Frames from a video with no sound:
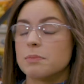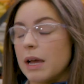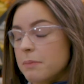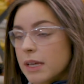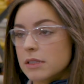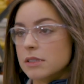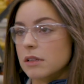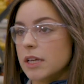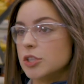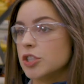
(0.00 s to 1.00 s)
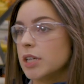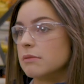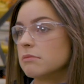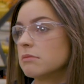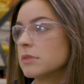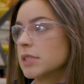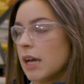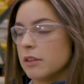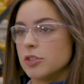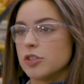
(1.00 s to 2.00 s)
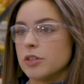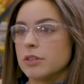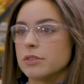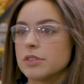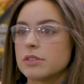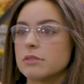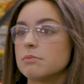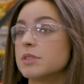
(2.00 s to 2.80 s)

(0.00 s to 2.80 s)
piping insulation, silencers,